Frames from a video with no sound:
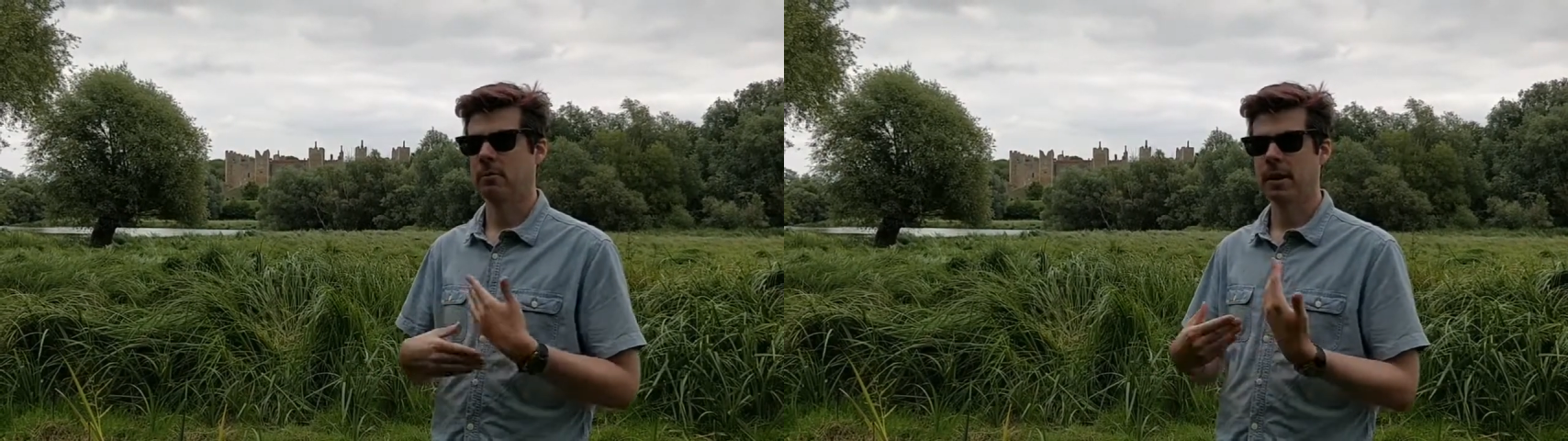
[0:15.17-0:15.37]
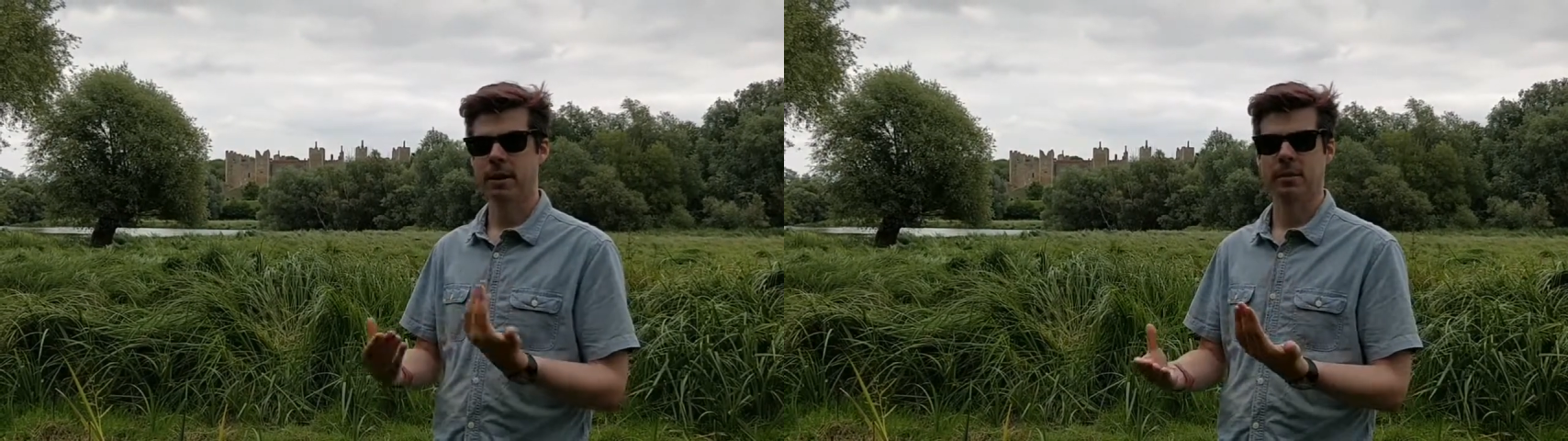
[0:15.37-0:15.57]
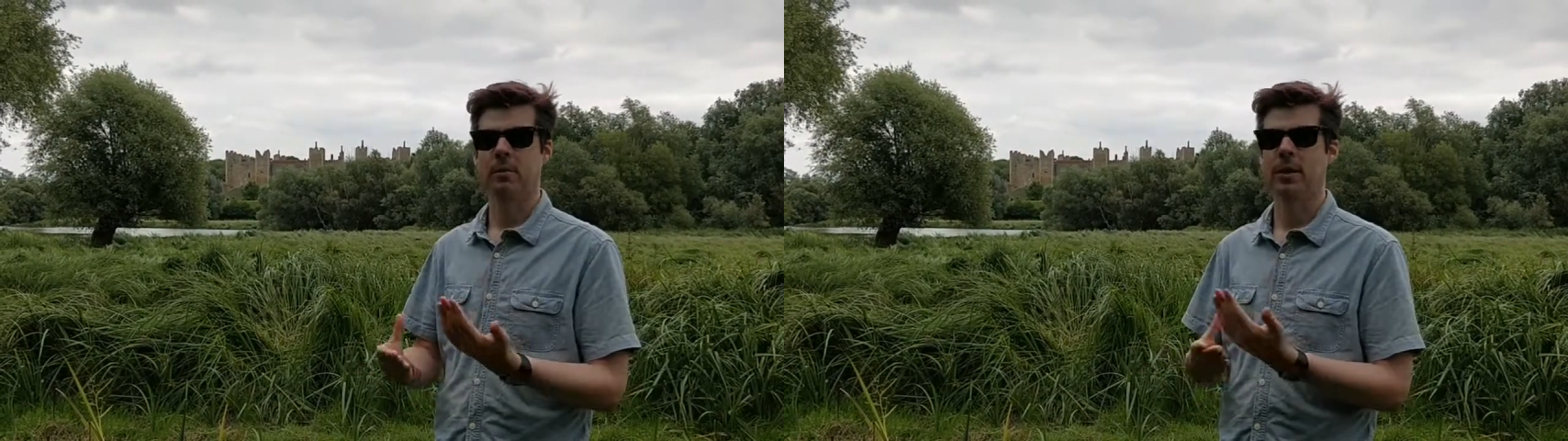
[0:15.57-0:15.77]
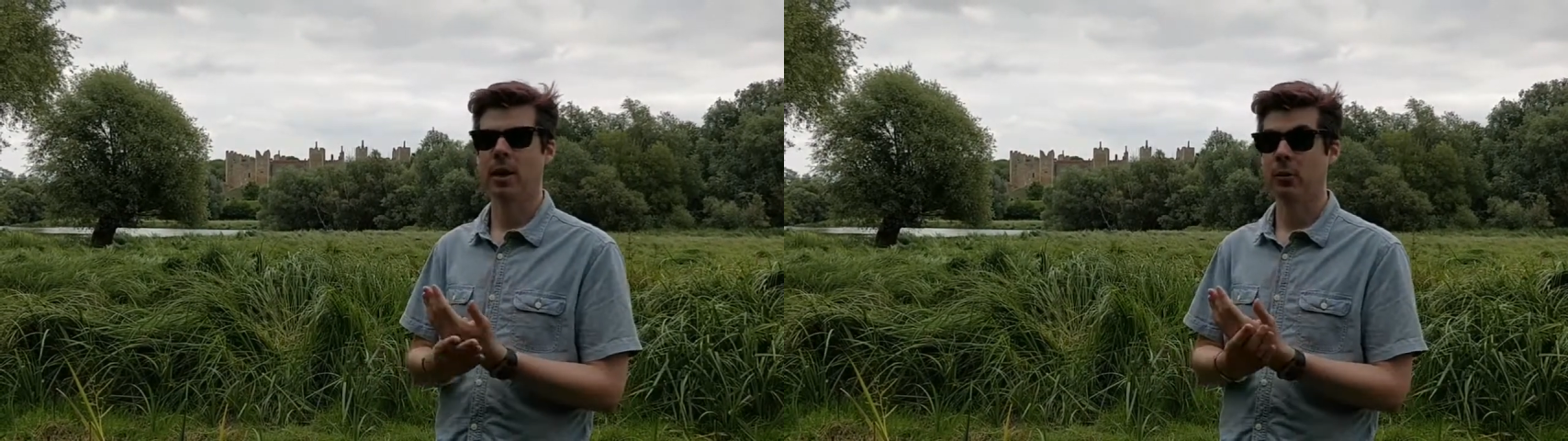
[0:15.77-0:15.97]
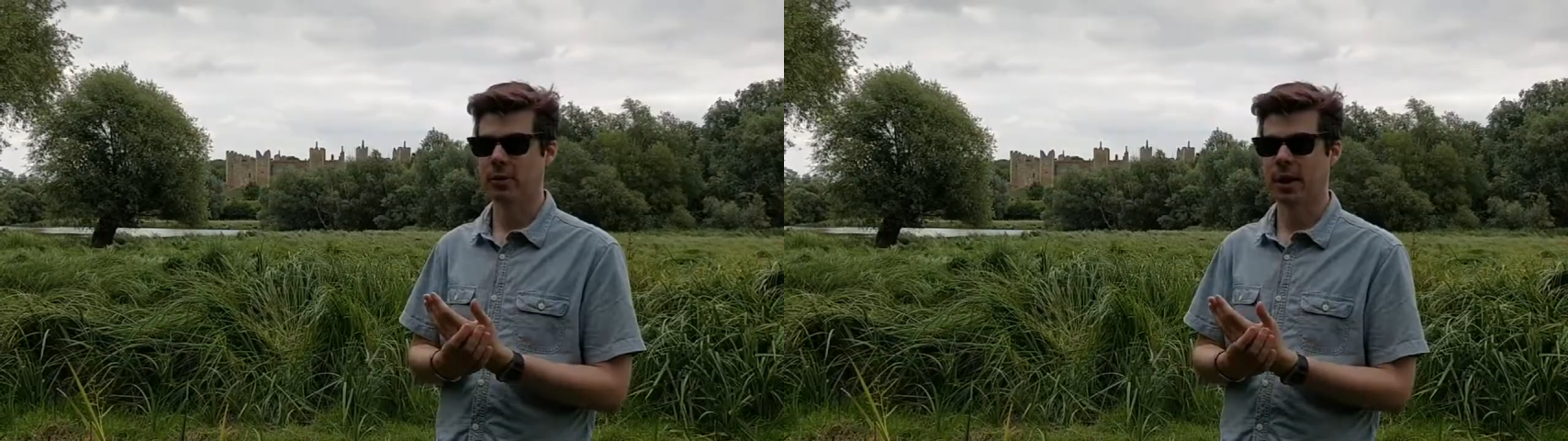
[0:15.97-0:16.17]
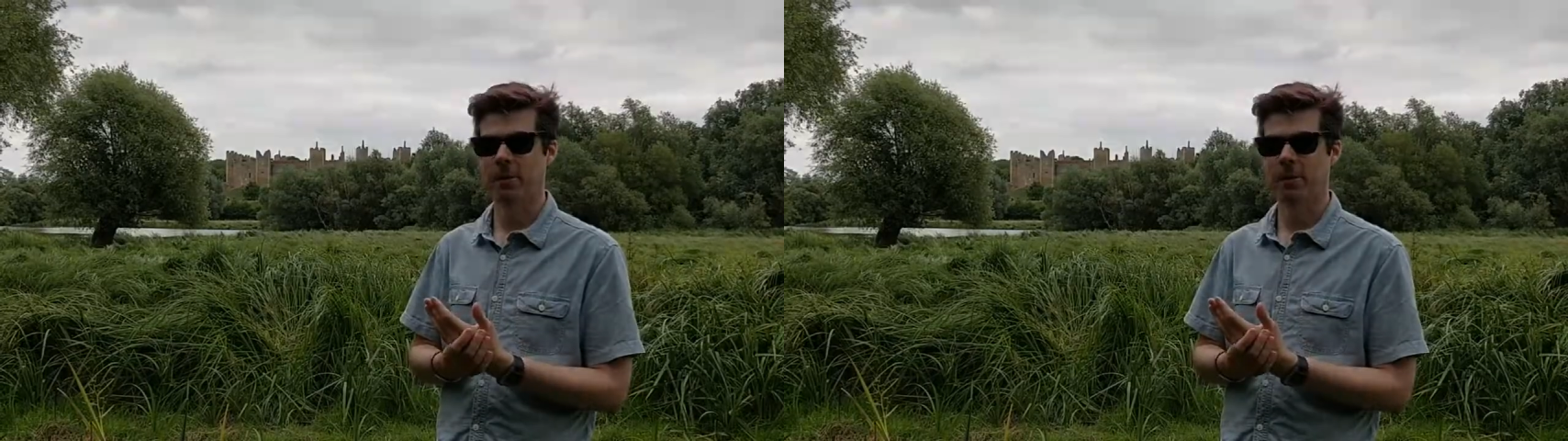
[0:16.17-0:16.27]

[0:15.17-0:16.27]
make someone else